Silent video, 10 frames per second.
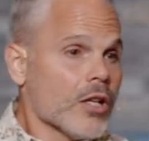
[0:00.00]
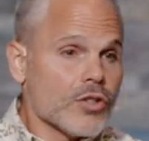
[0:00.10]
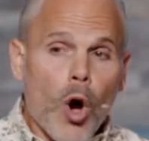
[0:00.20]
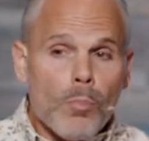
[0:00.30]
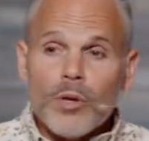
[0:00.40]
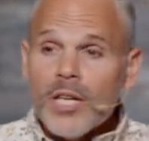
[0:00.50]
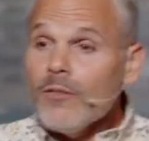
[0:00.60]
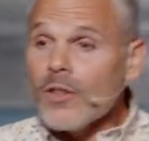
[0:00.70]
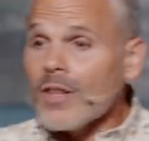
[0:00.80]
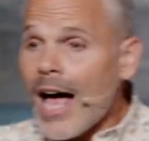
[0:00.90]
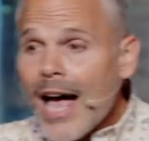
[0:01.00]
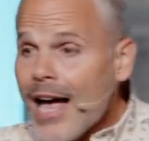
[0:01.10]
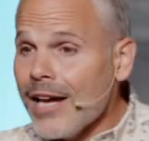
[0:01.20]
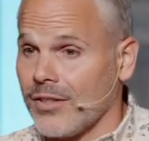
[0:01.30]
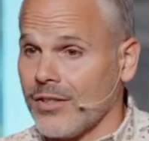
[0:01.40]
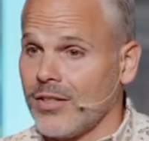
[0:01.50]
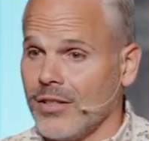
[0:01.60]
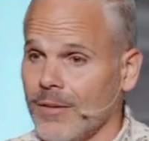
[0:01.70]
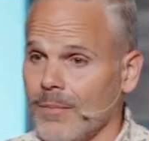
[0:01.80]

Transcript: don't believe the lies.